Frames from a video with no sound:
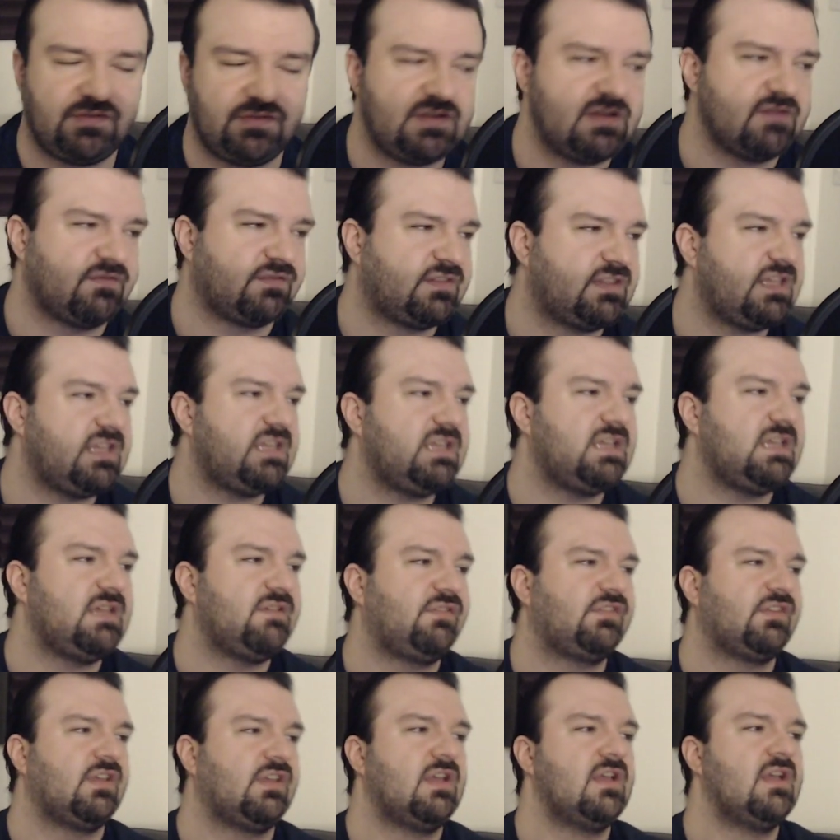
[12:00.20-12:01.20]
Sea of
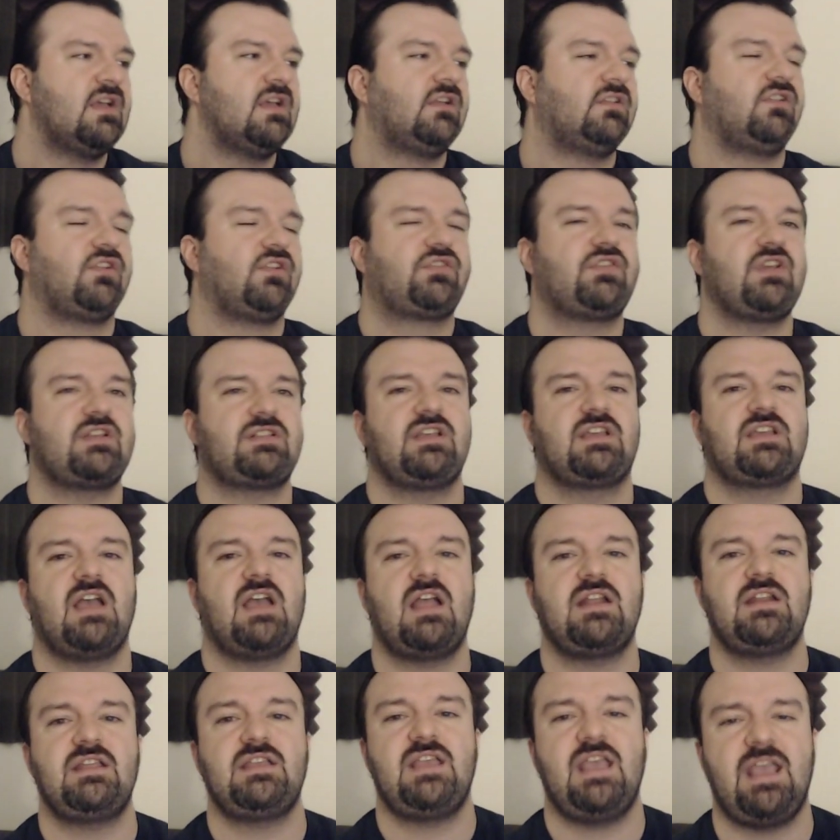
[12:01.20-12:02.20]
Thieves looks like the
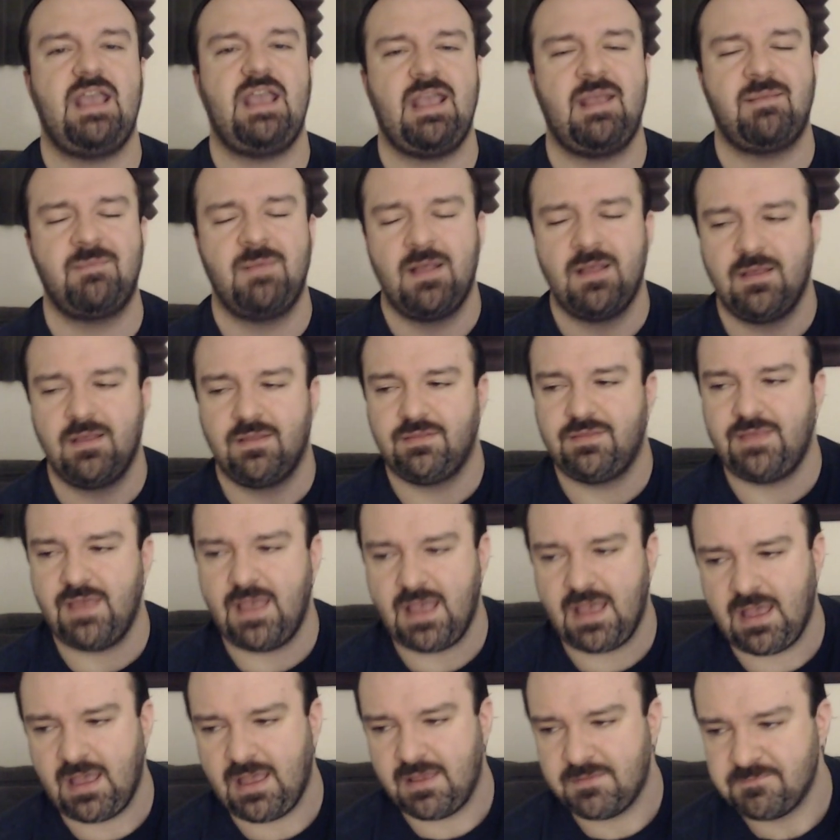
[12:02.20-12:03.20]
kind of game
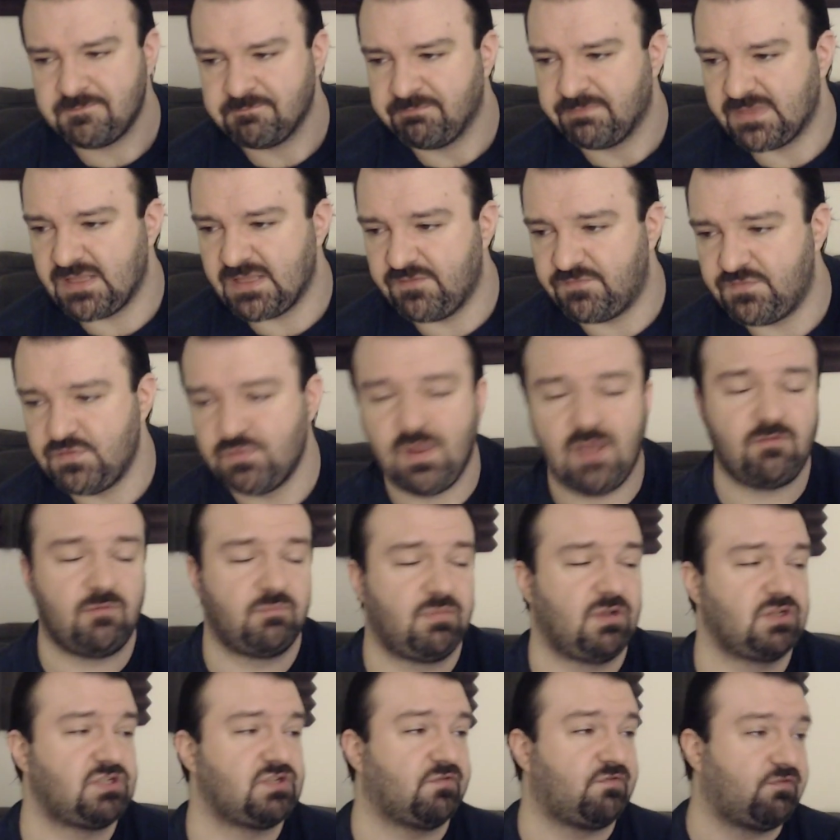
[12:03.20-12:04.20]
that if you have a
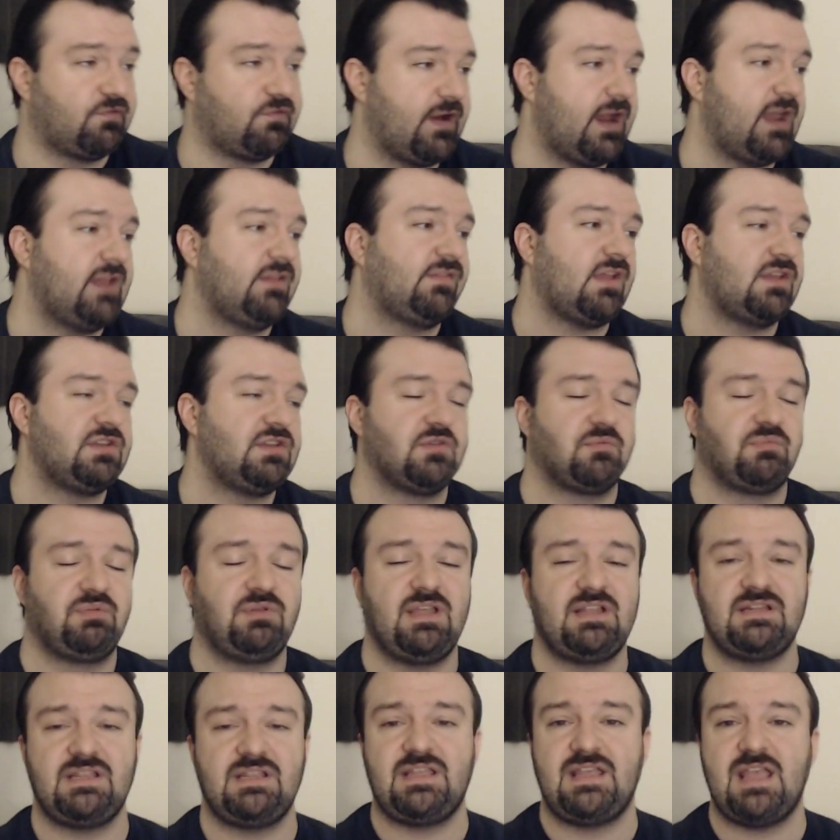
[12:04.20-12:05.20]
bunch of friends and you're
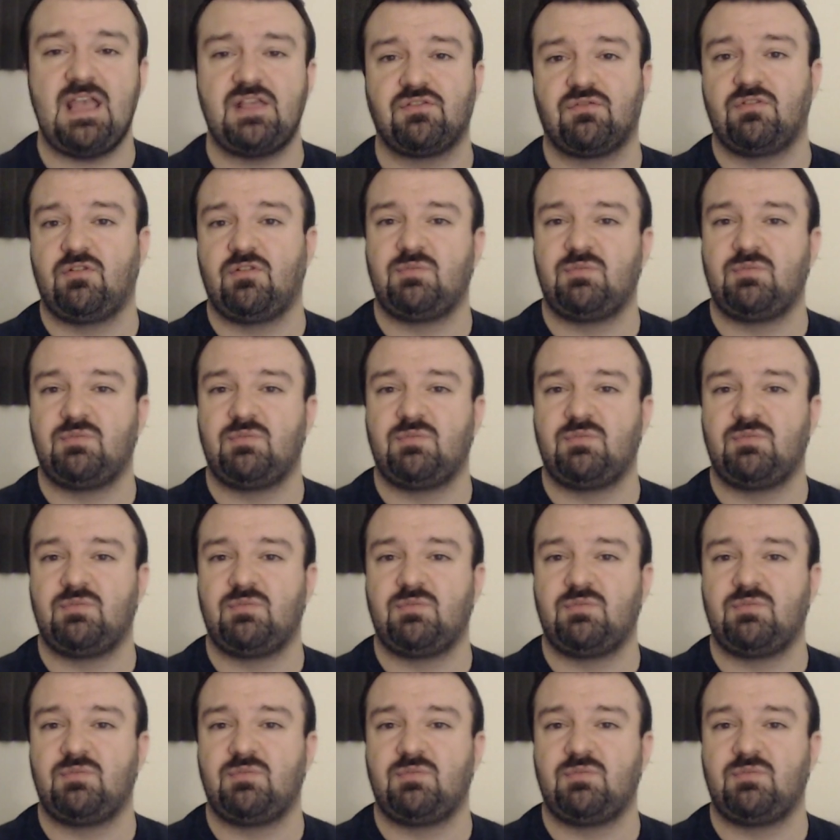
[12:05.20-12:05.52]
playing together,